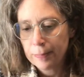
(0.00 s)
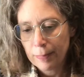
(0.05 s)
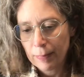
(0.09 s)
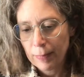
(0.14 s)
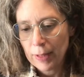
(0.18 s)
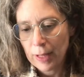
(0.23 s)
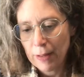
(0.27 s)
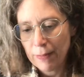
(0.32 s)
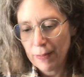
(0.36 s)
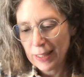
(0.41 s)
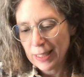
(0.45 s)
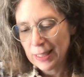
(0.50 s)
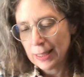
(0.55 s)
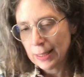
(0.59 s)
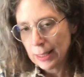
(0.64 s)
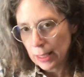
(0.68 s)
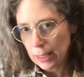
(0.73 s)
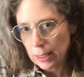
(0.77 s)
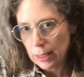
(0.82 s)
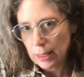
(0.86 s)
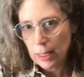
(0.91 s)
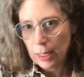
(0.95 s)
If I stick
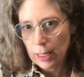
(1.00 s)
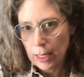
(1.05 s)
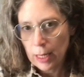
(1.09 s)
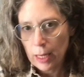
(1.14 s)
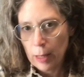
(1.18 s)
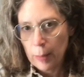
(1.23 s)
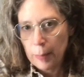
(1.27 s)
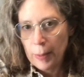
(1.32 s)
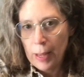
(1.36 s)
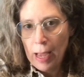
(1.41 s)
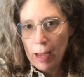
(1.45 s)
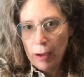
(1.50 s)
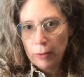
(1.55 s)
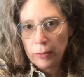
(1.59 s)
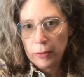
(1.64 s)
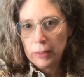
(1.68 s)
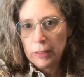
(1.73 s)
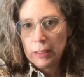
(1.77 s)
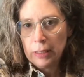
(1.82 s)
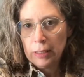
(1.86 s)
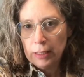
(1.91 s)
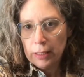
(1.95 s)
the cup out,
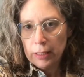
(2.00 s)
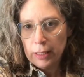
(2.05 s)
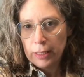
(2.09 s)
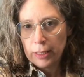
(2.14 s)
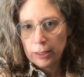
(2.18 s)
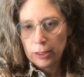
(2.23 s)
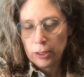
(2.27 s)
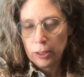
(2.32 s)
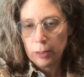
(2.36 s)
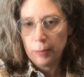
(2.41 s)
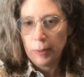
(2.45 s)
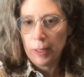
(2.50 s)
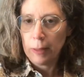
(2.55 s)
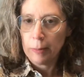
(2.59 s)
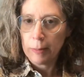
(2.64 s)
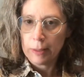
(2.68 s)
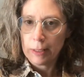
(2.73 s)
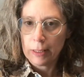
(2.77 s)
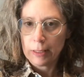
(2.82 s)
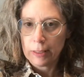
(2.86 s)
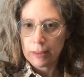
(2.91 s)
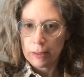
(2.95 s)
I should be able
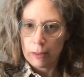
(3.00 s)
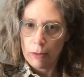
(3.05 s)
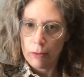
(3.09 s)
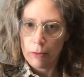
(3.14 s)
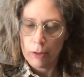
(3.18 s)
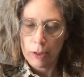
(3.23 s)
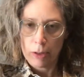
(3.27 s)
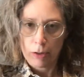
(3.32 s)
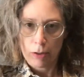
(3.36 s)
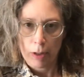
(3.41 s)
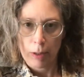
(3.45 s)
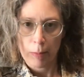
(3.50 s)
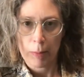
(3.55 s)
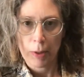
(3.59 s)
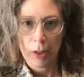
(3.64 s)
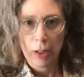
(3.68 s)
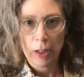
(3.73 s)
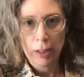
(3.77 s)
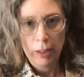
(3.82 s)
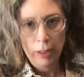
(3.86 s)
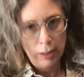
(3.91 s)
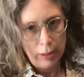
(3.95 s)
to slow the tremor.
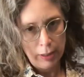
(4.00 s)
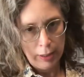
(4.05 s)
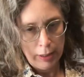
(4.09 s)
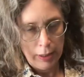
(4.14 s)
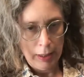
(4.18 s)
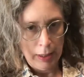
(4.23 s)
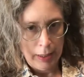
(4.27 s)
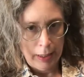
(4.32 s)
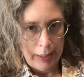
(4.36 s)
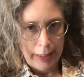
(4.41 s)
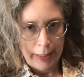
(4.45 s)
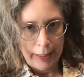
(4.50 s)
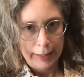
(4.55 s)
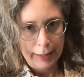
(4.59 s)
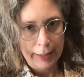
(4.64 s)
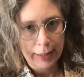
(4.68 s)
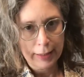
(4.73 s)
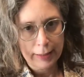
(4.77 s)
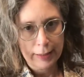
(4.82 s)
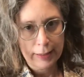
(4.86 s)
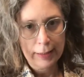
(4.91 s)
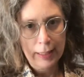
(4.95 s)
It
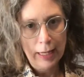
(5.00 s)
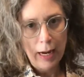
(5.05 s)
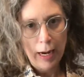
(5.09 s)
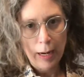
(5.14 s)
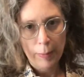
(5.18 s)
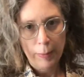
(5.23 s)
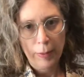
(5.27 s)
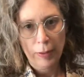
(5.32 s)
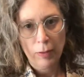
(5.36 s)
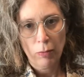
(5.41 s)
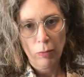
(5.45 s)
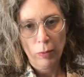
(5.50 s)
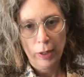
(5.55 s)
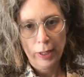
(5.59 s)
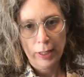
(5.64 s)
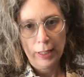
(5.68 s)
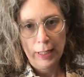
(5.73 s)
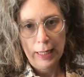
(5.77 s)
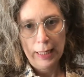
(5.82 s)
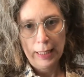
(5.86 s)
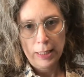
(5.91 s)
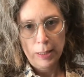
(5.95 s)
tends to happen when
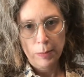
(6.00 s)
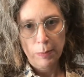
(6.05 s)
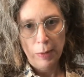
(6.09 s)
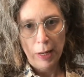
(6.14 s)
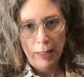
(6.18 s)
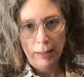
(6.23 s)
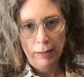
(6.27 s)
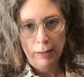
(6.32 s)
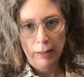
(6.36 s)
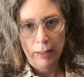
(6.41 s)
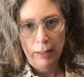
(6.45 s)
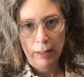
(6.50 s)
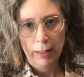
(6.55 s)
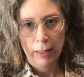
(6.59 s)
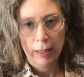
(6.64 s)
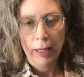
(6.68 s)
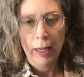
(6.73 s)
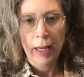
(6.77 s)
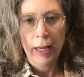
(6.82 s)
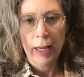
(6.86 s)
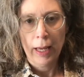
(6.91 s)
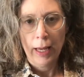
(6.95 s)
it's bent,
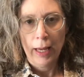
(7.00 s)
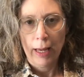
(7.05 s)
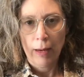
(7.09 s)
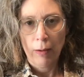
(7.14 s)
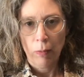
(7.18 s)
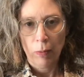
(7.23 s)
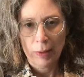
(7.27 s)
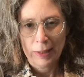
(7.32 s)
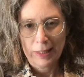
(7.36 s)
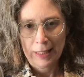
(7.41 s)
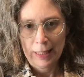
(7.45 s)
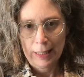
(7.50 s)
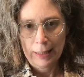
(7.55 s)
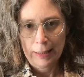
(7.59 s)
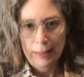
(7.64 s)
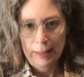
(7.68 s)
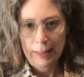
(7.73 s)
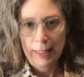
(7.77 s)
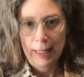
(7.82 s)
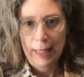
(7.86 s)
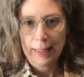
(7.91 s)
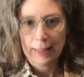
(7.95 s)
and once it
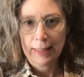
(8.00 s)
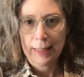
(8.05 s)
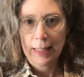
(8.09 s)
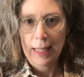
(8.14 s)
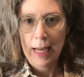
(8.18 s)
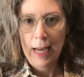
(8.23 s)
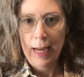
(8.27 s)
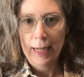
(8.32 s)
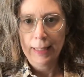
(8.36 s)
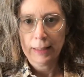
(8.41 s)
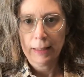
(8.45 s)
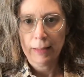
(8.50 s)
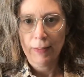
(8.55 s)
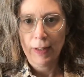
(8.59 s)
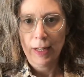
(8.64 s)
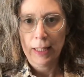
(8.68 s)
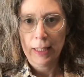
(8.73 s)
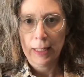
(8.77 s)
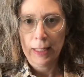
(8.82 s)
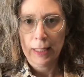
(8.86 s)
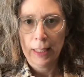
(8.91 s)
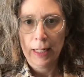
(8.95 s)
gets
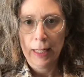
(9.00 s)
activated,